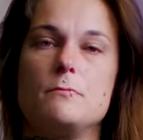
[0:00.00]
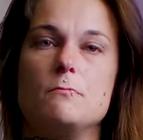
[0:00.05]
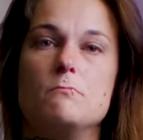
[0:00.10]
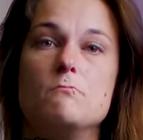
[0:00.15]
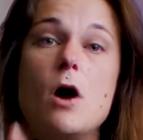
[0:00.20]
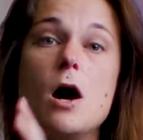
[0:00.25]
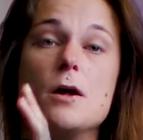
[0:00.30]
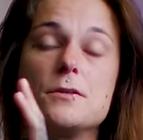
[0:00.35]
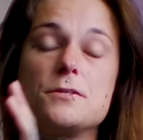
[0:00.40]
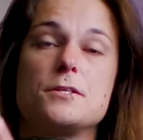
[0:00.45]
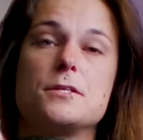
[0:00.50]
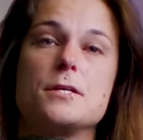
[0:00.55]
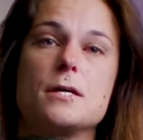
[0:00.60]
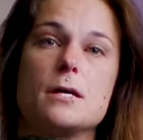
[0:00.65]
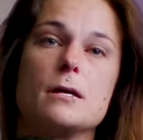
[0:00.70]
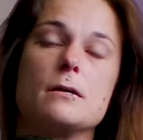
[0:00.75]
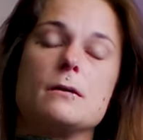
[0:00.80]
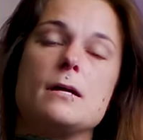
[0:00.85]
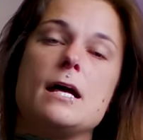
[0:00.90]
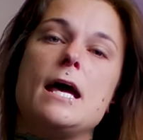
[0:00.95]

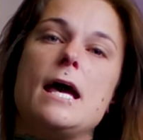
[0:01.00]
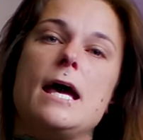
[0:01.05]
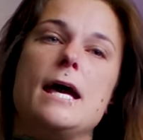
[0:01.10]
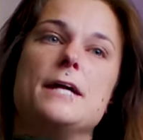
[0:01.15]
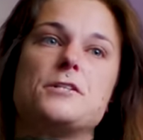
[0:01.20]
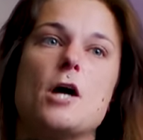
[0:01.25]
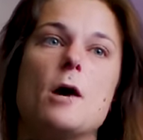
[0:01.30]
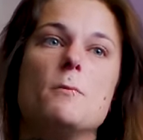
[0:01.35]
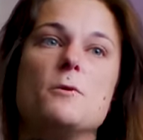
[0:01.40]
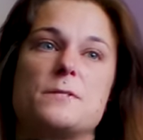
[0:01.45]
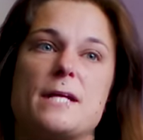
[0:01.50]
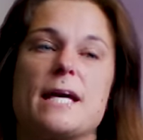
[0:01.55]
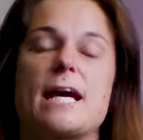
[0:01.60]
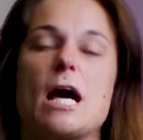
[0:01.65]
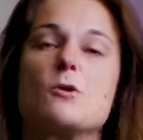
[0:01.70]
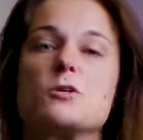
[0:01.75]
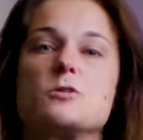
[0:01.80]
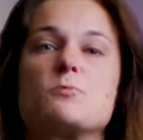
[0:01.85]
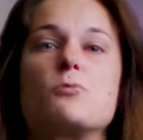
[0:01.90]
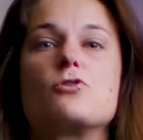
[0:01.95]
monster. It's almost like
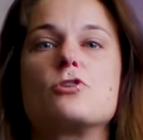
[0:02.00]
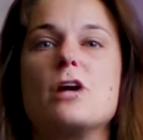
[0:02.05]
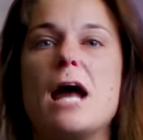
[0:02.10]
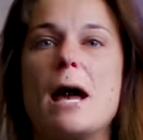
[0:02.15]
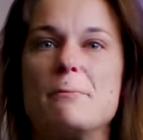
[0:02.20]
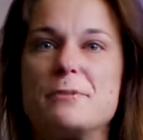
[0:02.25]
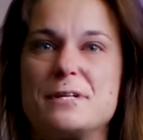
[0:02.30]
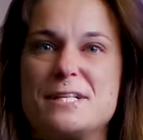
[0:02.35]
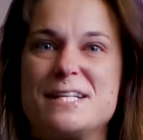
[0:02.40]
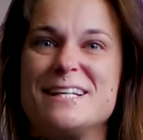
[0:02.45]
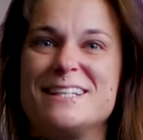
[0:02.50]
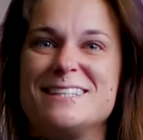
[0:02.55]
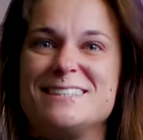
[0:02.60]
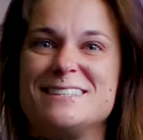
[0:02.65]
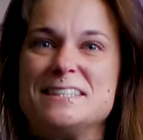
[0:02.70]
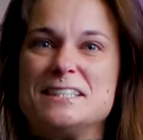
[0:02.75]
I was prepped.